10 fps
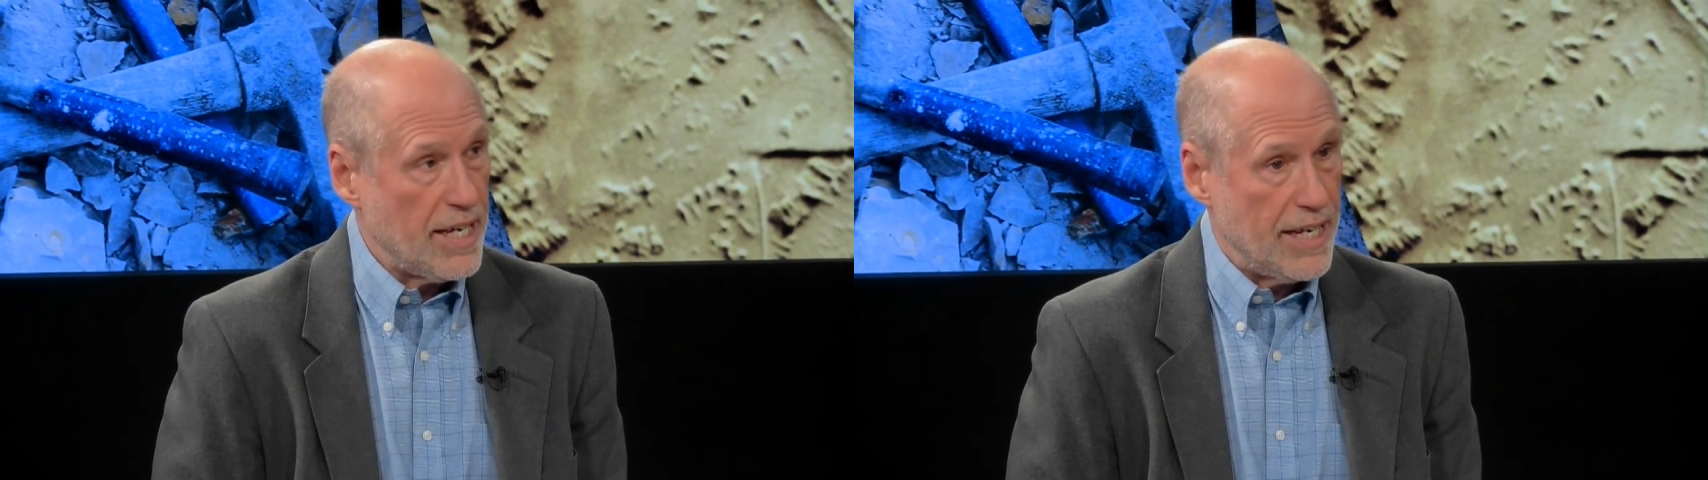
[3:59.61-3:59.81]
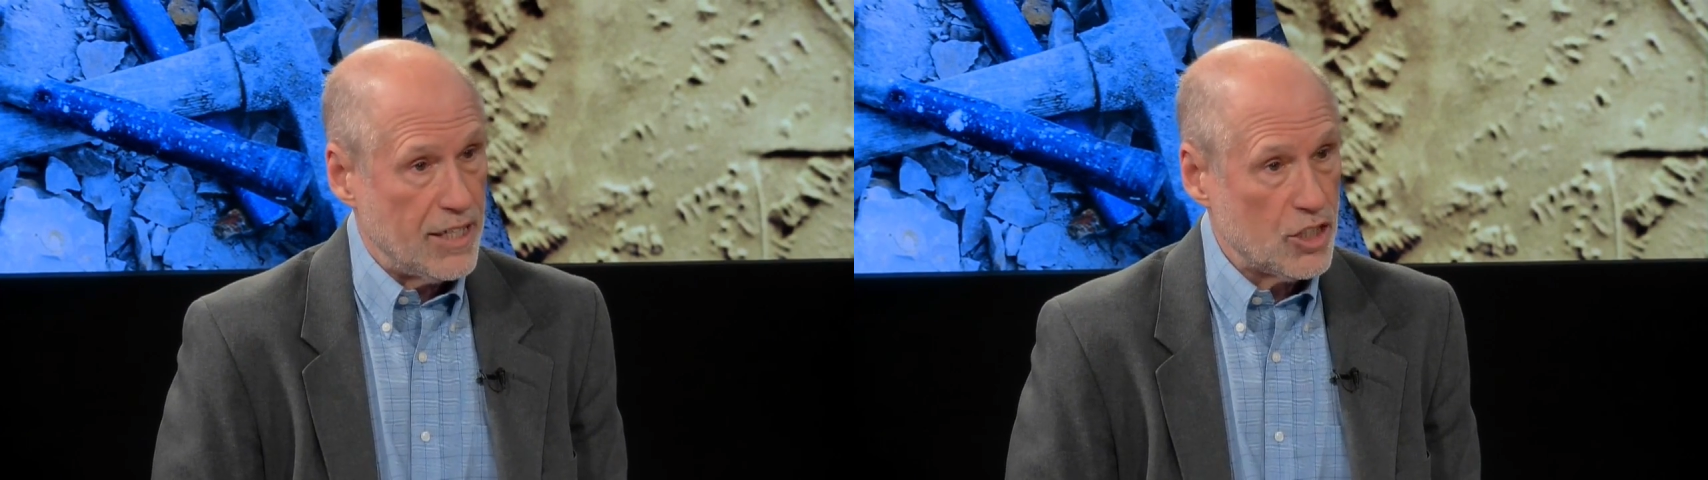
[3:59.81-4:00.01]

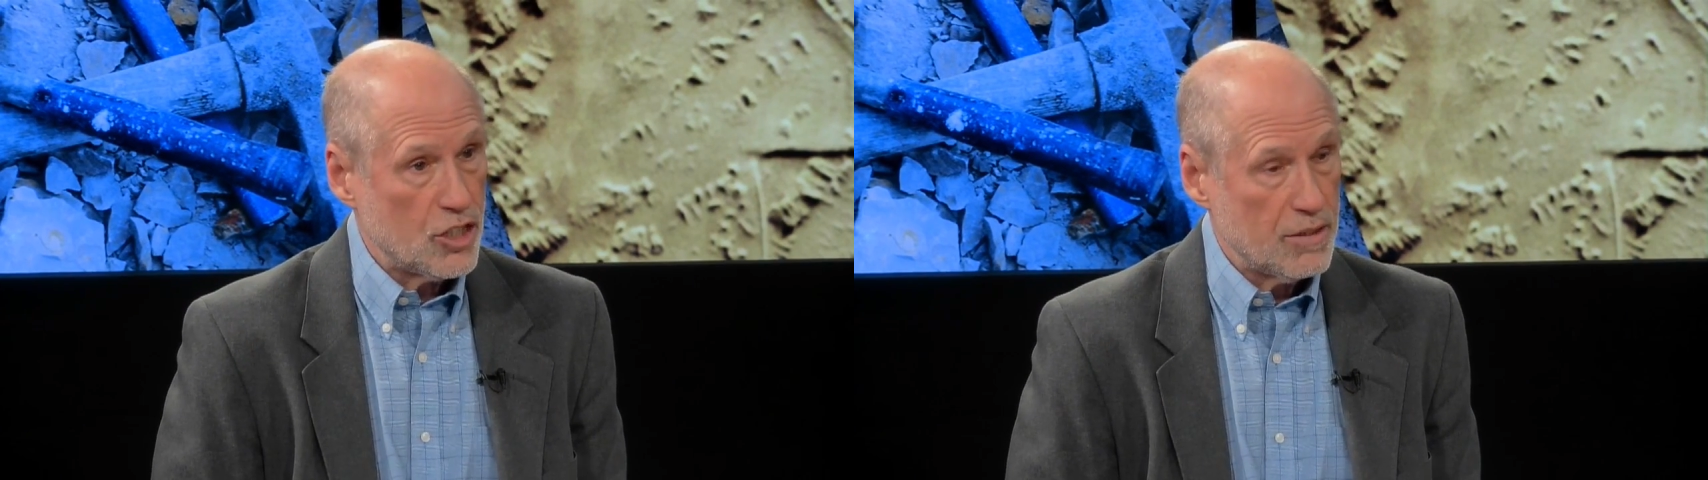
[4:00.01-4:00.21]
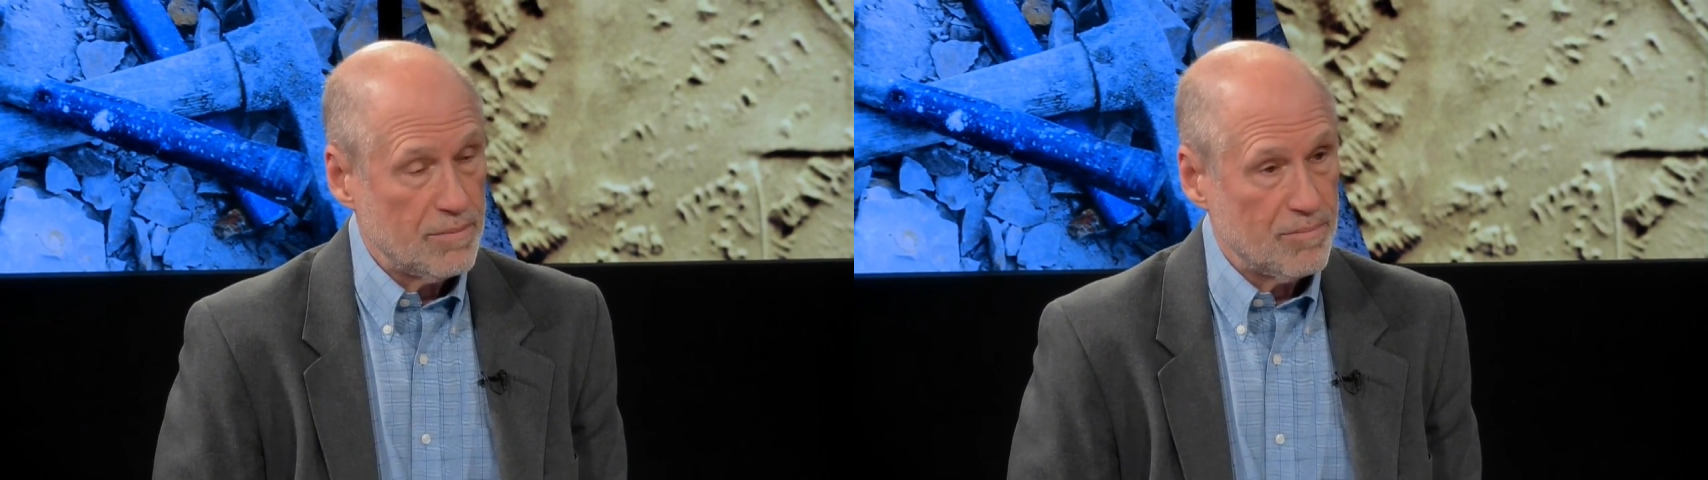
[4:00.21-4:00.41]

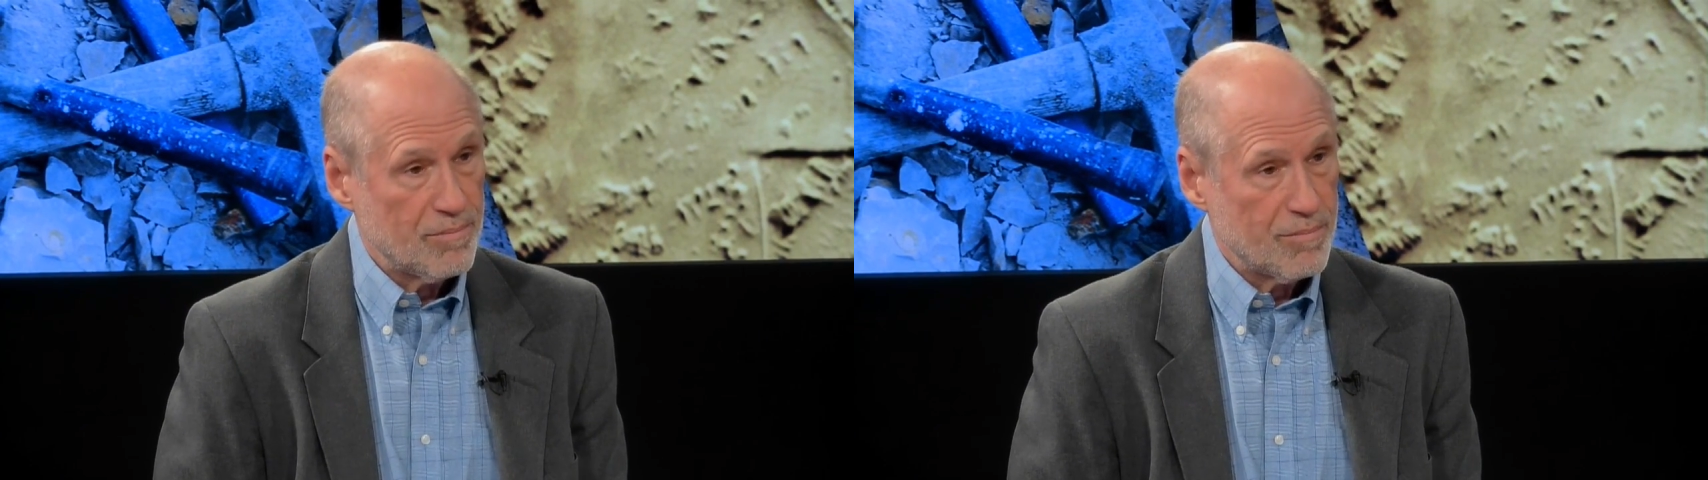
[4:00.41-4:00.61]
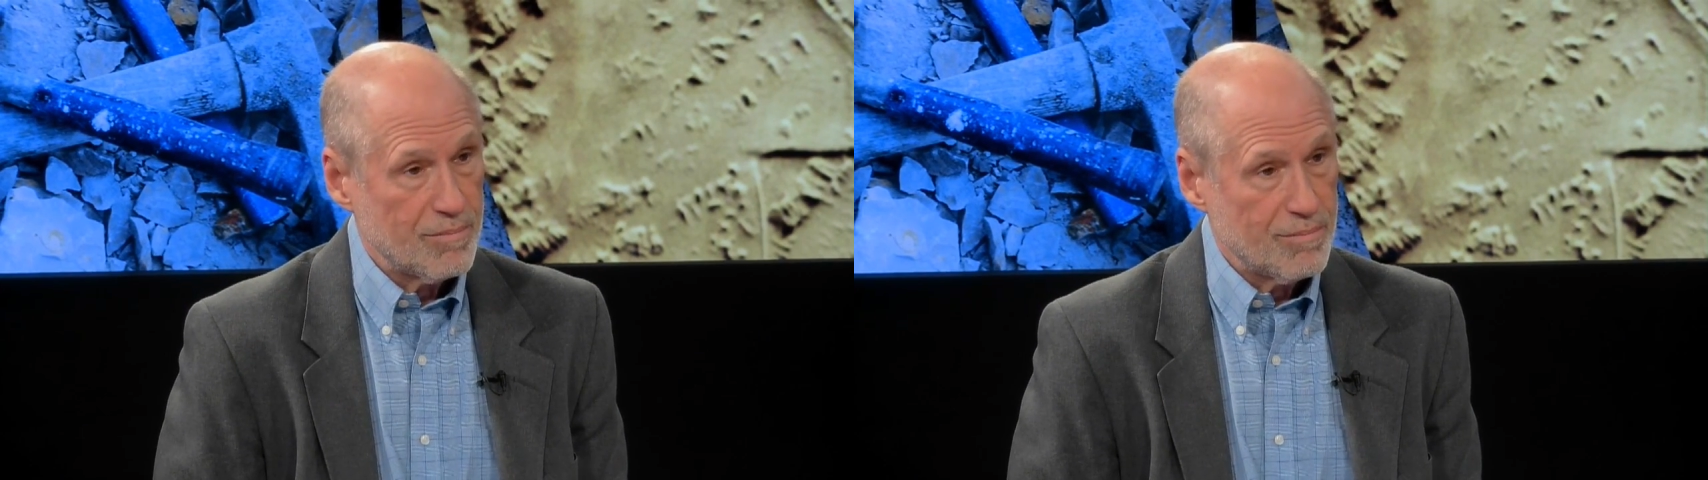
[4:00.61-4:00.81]
is
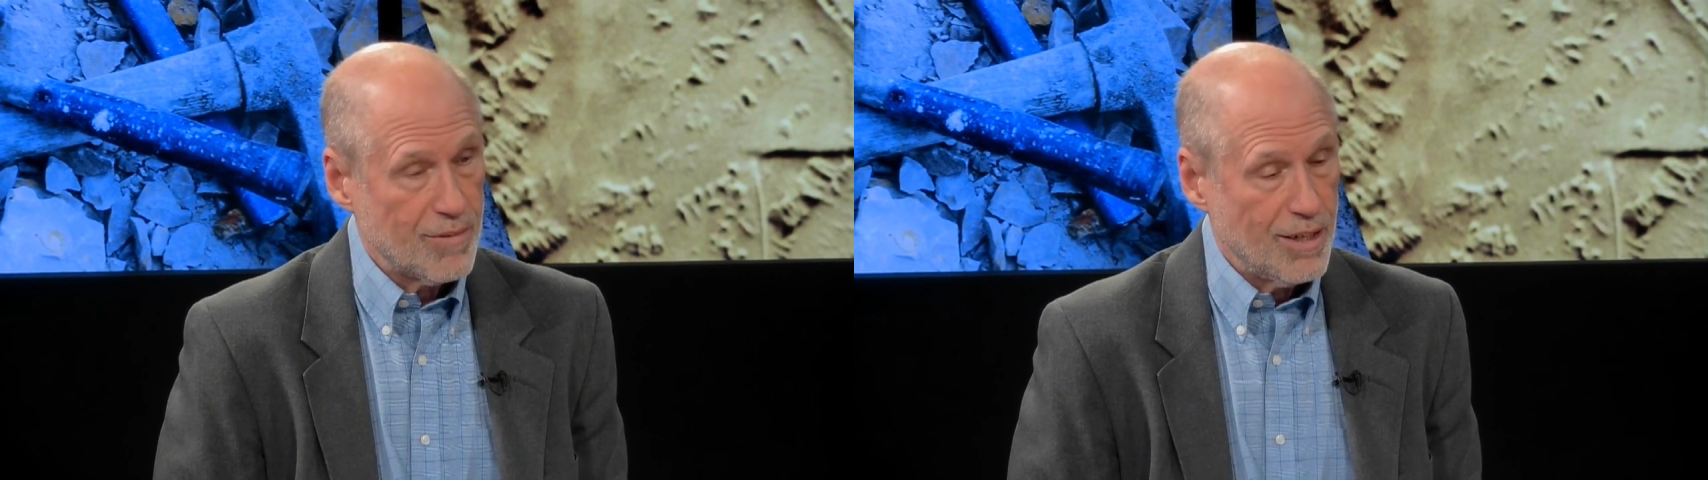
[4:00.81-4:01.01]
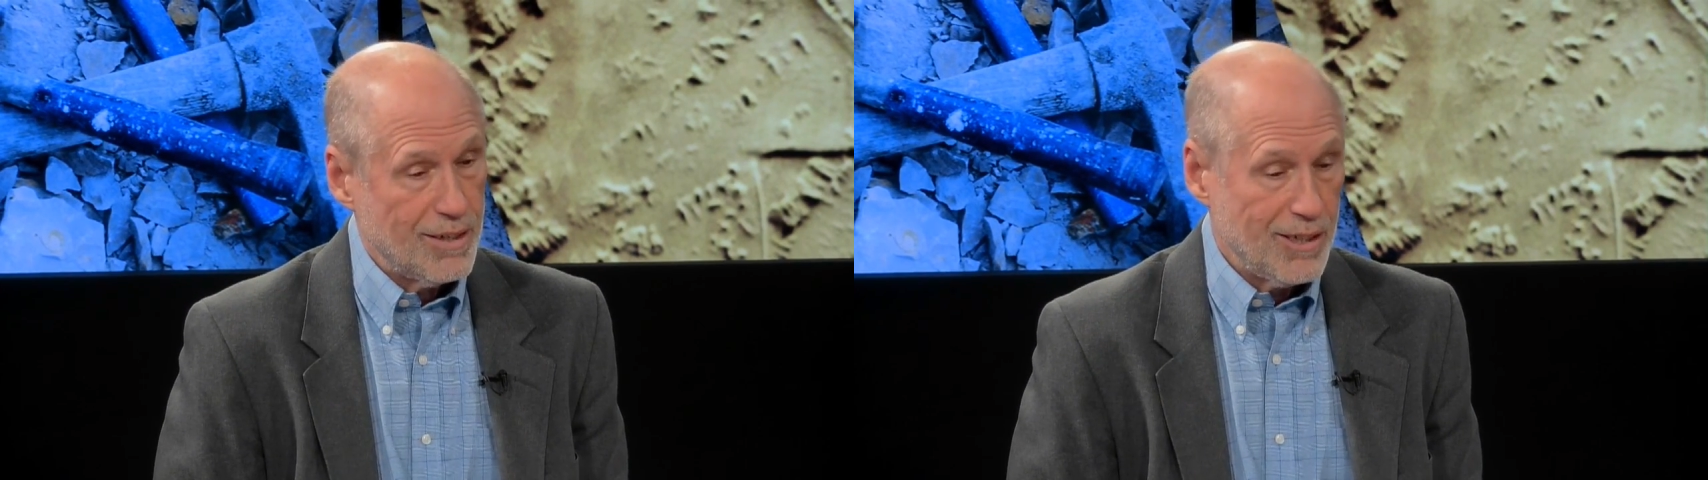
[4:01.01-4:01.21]

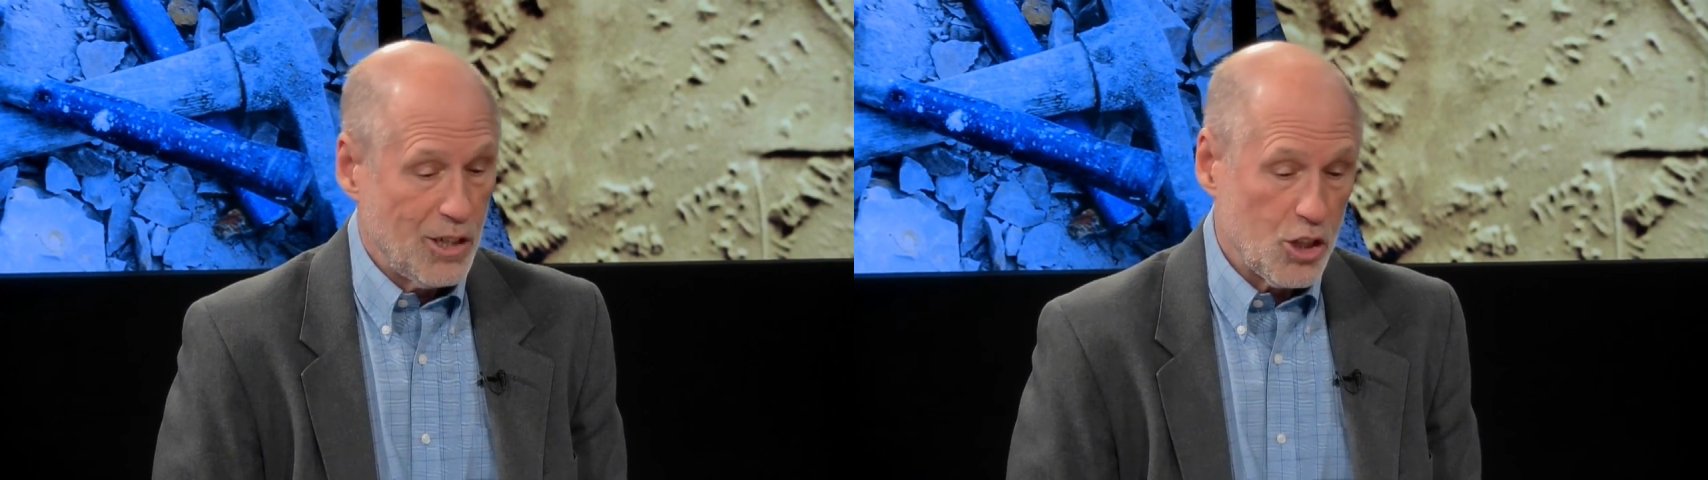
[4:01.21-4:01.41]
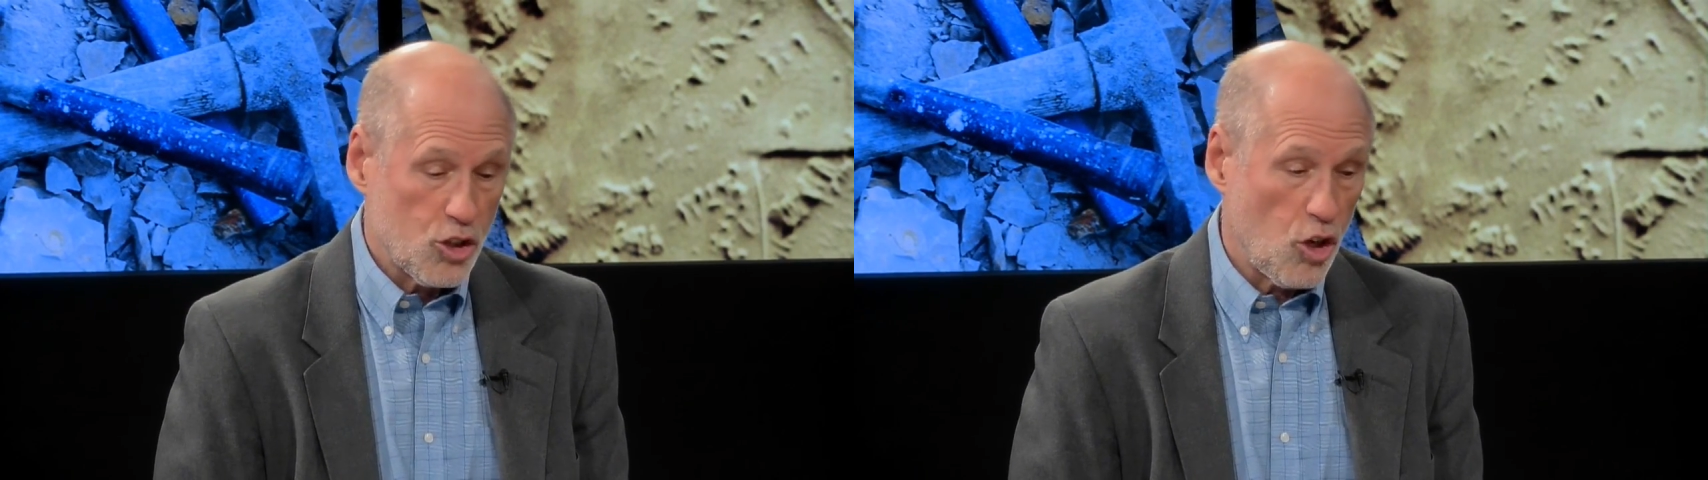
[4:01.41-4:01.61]

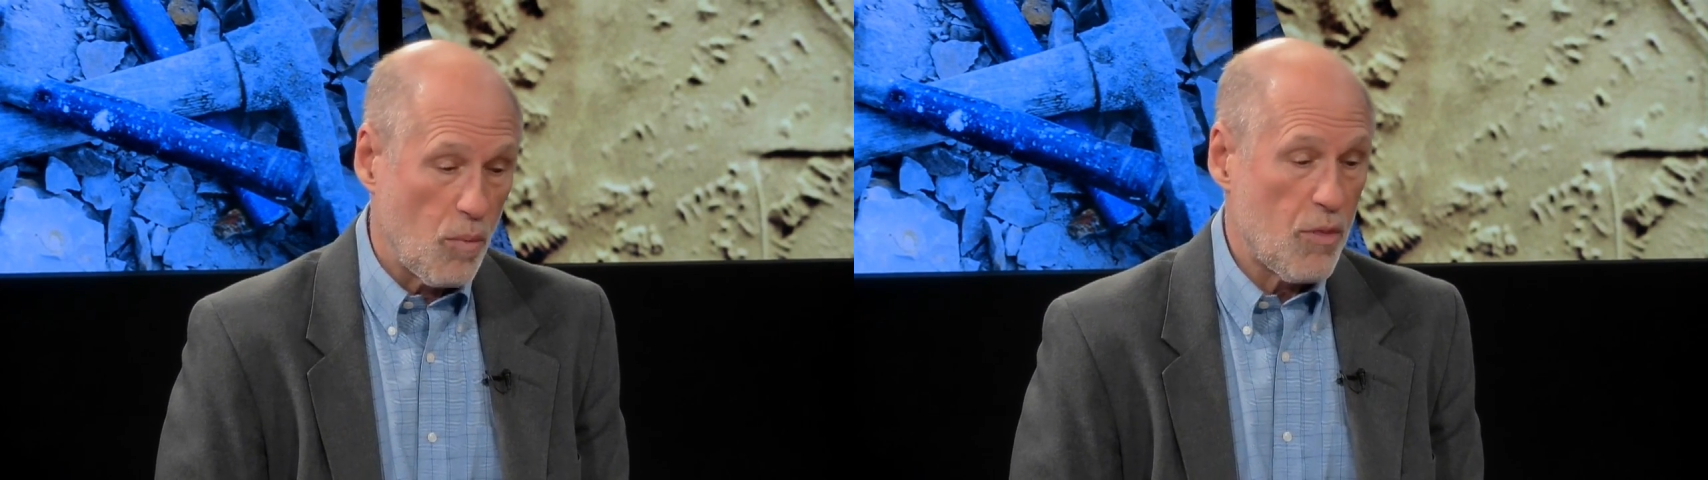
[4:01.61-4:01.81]
Psalm